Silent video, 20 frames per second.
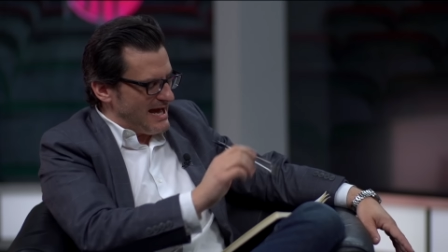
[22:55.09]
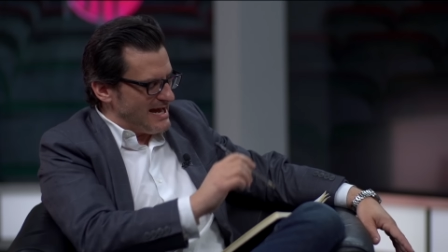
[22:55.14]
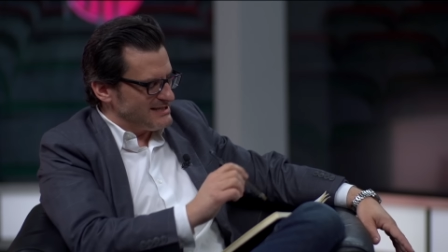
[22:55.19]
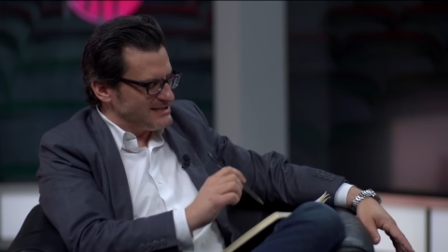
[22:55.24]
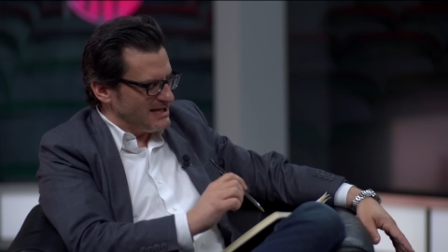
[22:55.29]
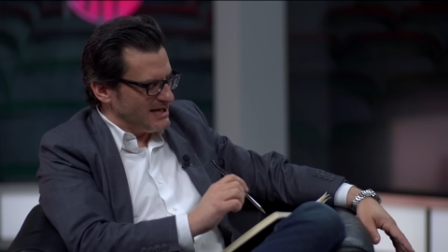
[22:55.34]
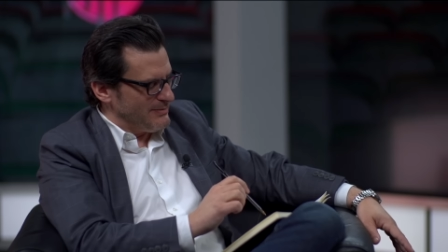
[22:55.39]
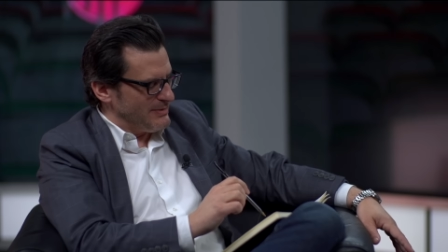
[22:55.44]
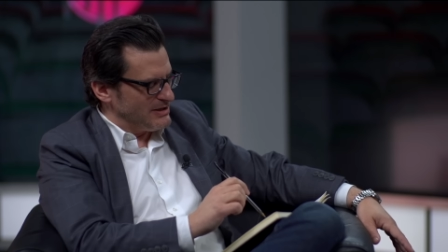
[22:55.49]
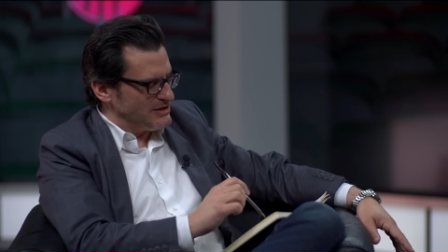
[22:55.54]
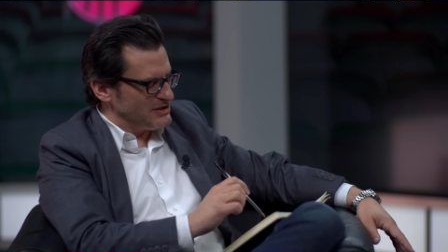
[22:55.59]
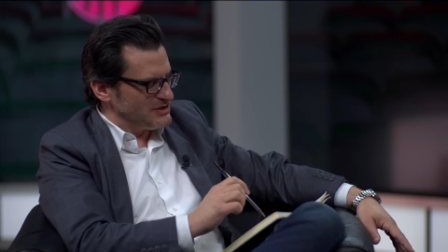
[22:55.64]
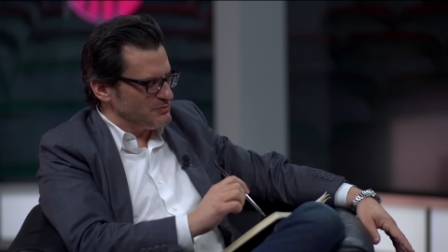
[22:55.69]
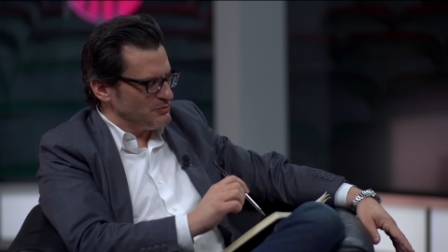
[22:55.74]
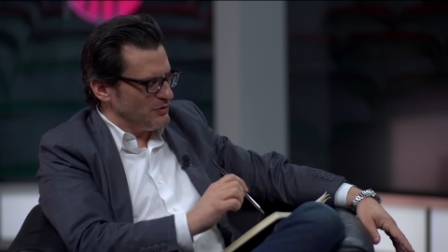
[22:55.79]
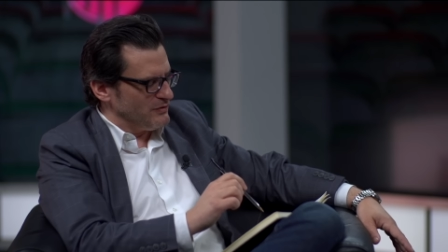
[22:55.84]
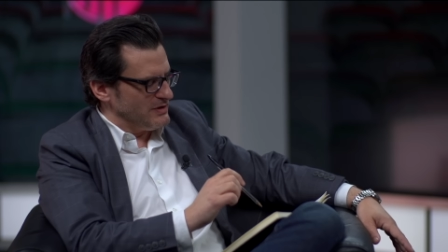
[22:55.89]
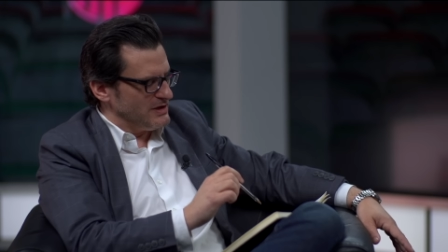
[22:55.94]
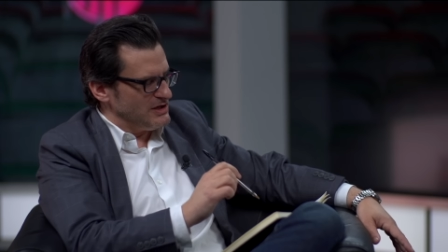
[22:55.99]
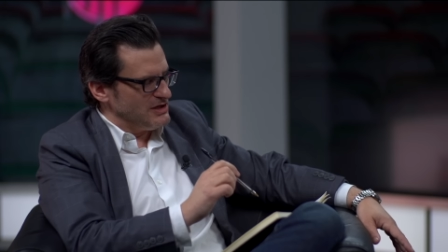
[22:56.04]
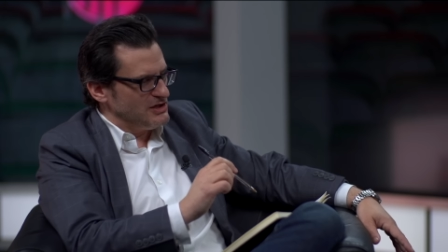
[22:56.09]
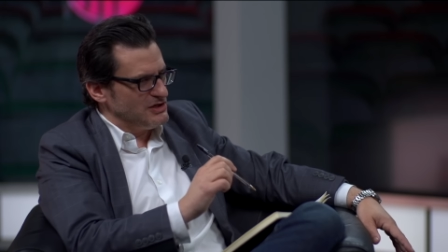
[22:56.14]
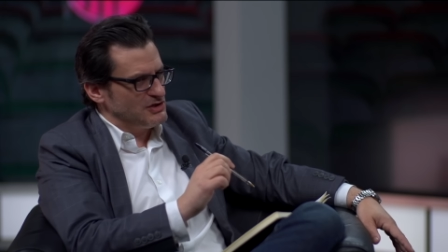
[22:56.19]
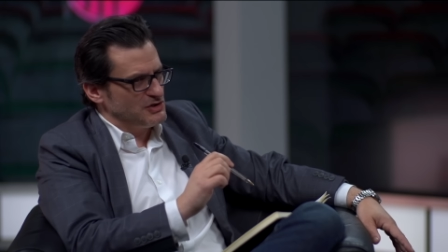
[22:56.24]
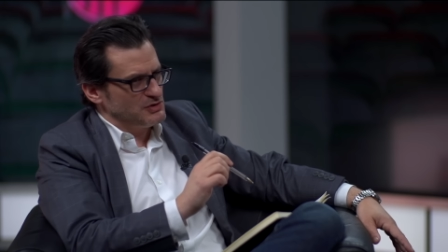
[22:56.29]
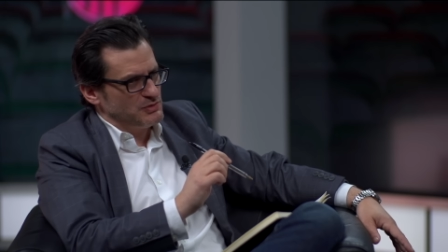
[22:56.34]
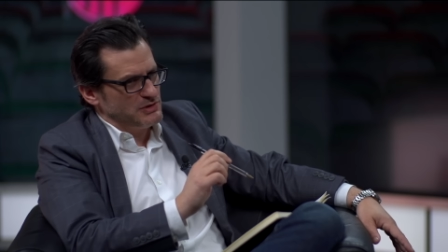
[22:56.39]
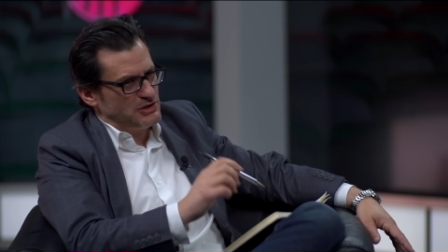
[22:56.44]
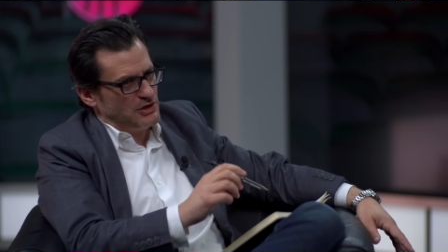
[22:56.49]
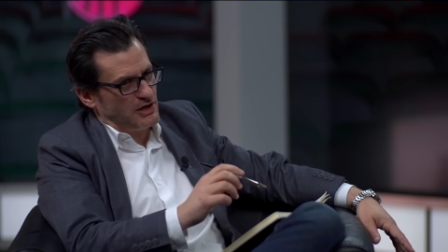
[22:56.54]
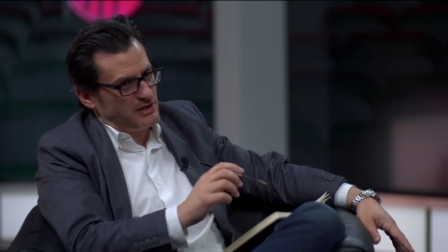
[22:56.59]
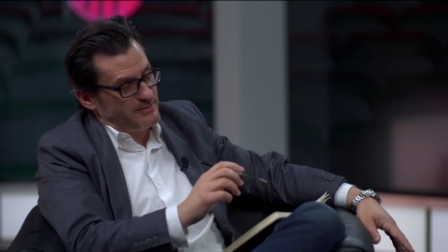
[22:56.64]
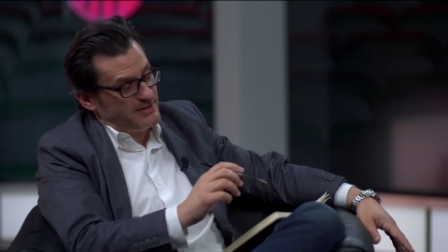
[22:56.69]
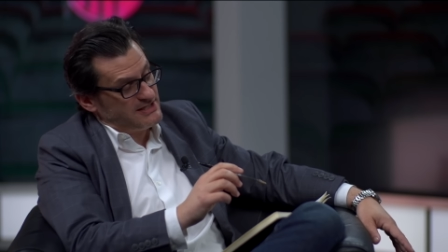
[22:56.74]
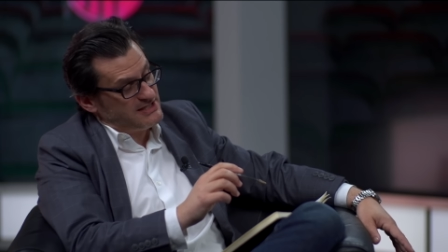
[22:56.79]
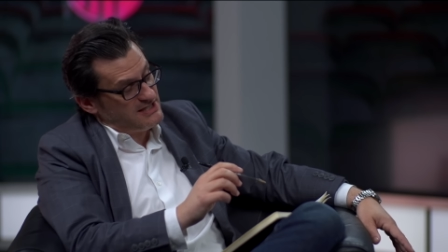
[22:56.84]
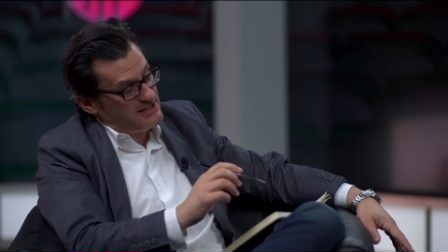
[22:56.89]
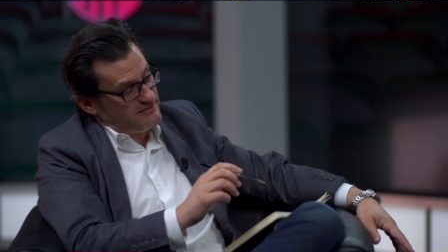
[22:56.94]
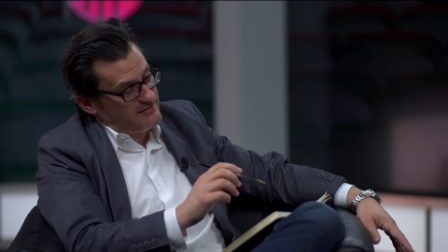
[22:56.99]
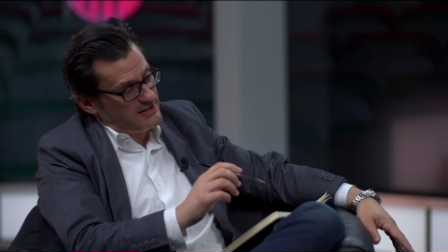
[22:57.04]
last thing about this movie, because we talked
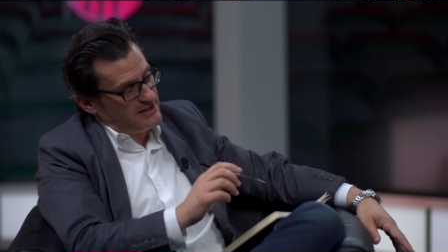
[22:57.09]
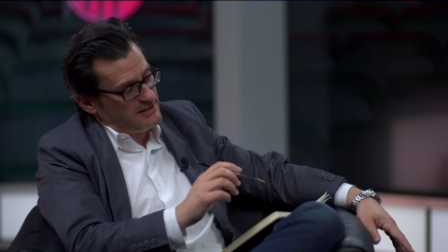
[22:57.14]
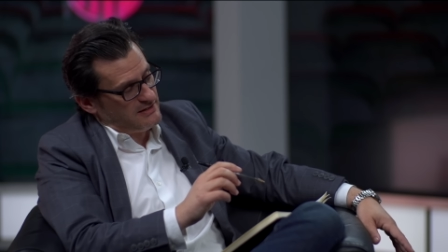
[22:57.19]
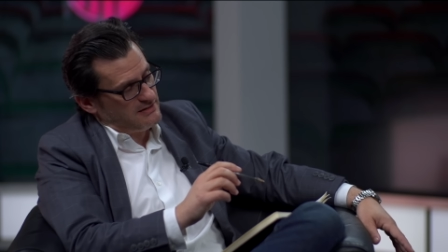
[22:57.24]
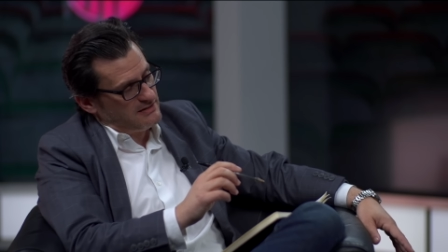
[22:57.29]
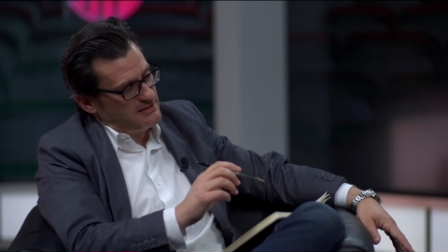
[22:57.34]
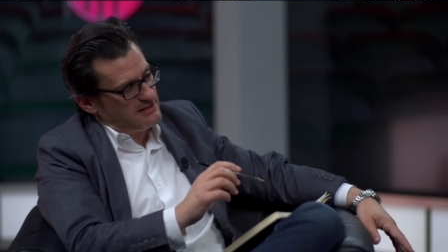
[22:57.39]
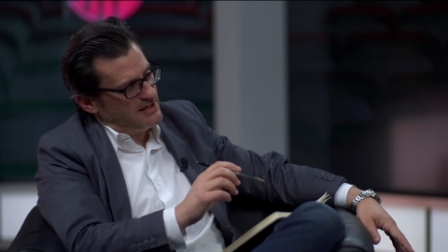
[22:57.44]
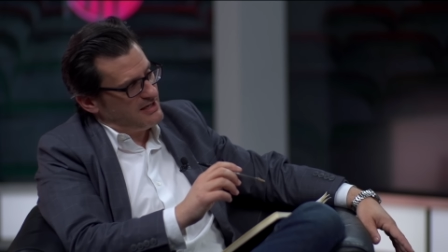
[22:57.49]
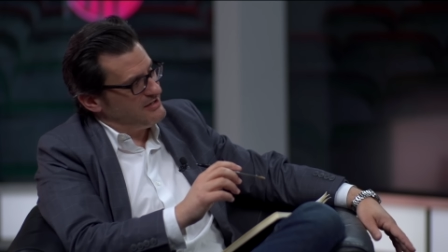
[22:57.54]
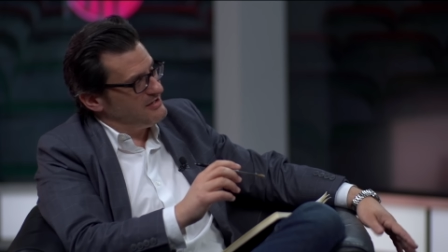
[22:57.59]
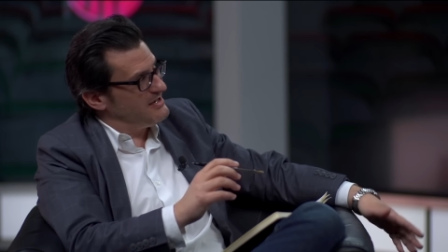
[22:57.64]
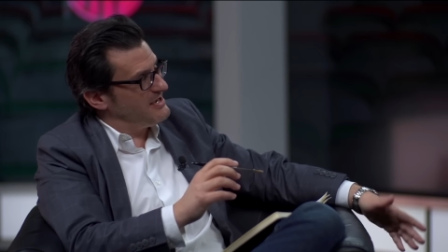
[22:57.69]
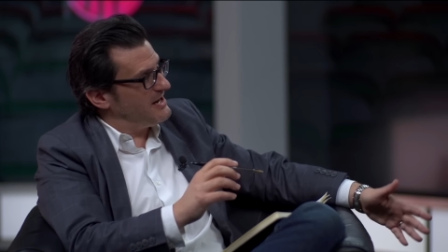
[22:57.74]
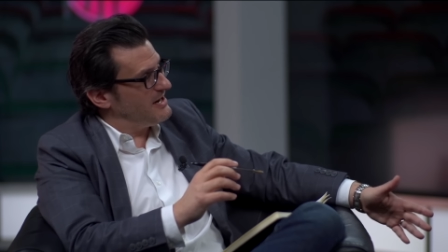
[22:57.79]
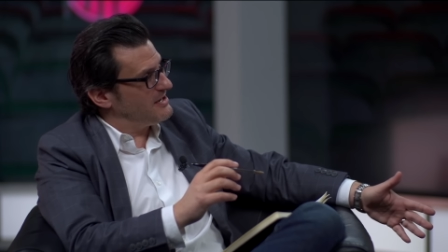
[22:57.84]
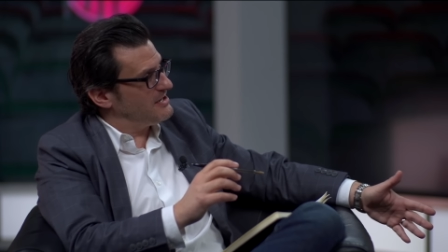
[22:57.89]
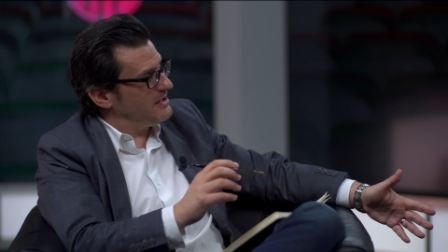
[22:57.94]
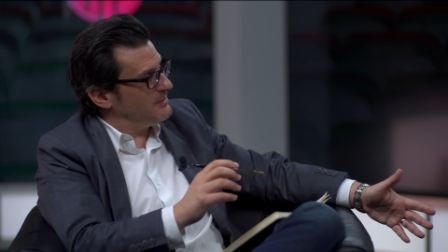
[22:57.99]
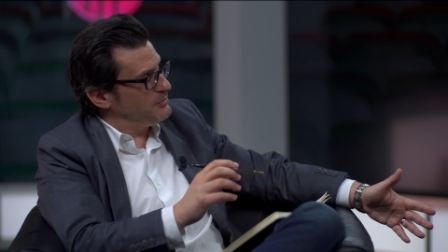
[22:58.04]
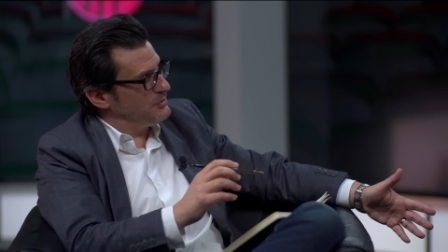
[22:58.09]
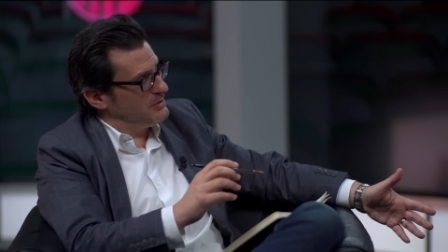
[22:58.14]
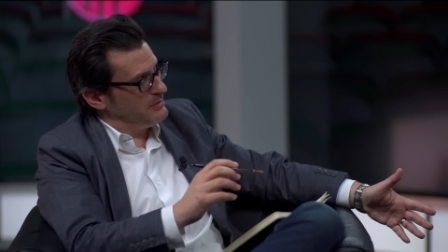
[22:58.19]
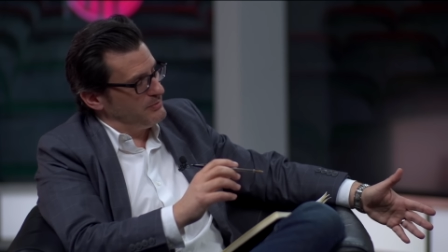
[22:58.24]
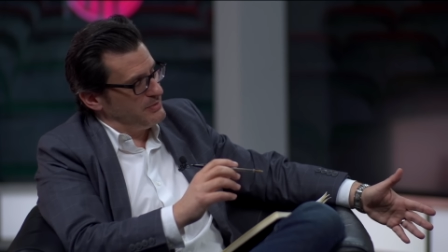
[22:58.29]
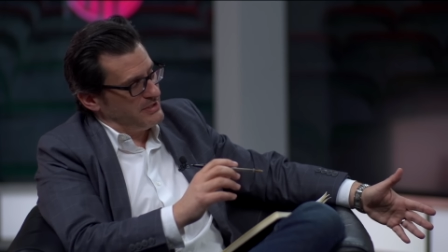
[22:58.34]
about TV. Yes. And you got a couple of